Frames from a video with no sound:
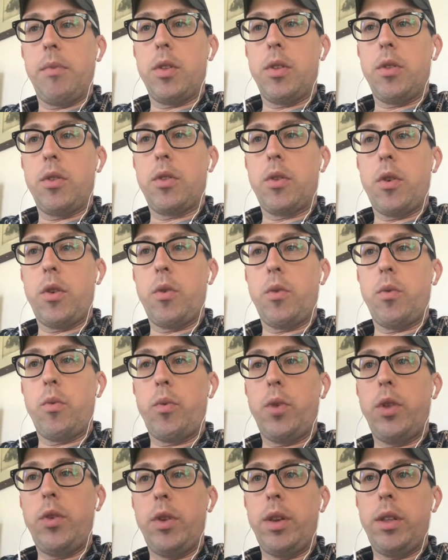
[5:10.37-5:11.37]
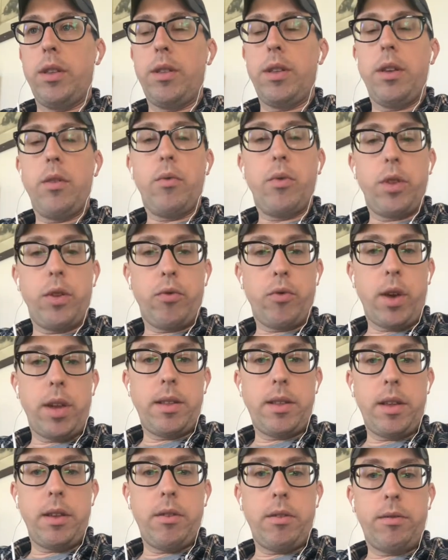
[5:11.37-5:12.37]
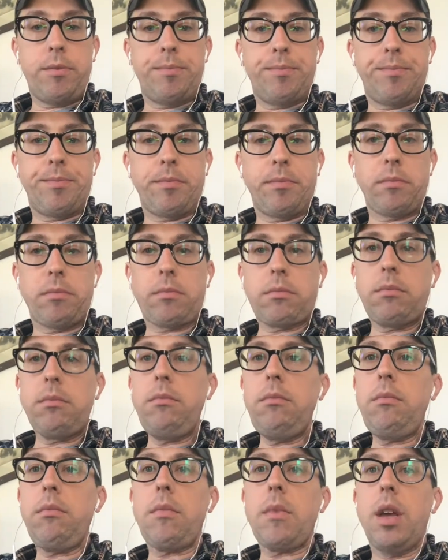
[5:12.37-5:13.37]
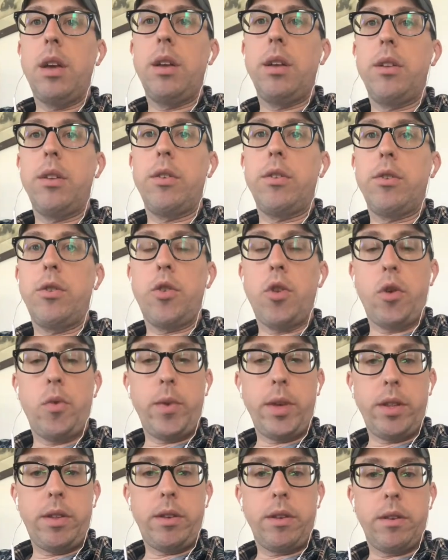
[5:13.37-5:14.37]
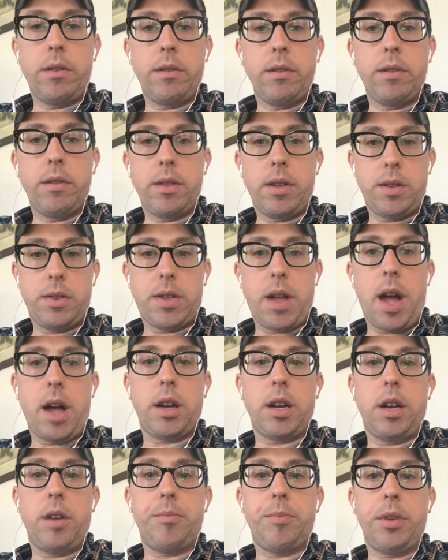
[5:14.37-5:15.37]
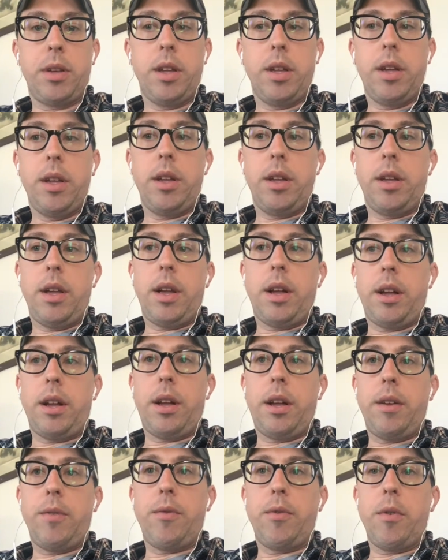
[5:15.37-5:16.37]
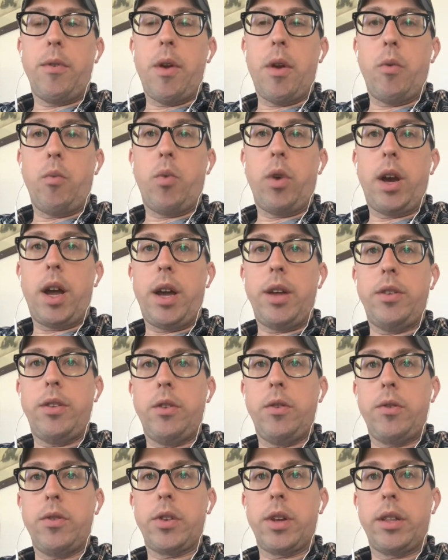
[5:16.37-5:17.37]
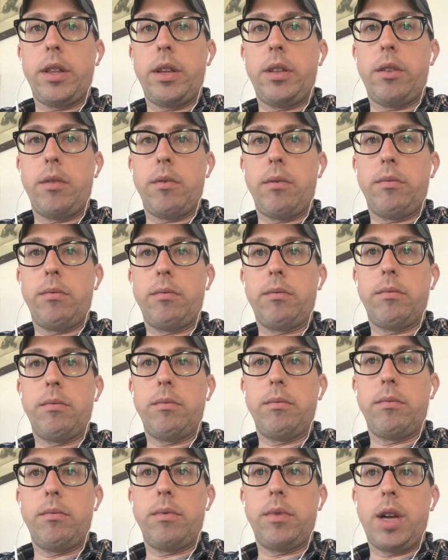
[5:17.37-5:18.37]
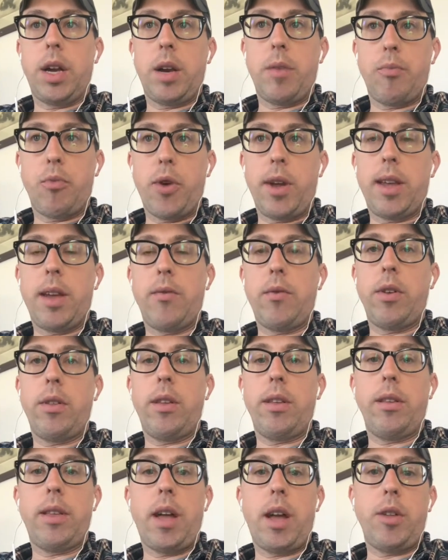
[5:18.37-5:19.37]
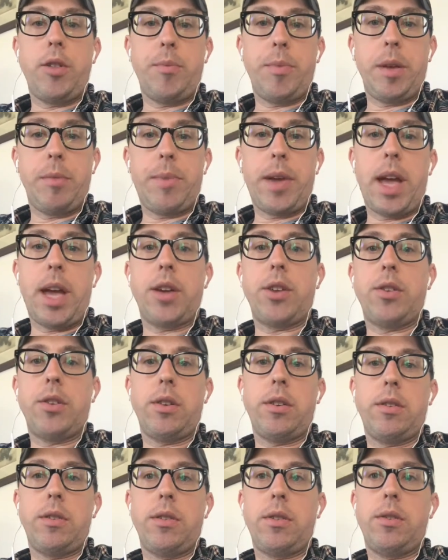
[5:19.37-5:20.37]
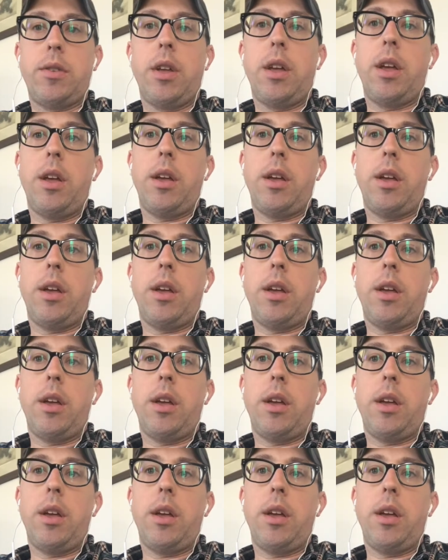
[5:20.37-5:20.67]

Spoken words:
So when you see a really great deal, know when to stock up. What I do is I like to kind of break everything down, the big packages,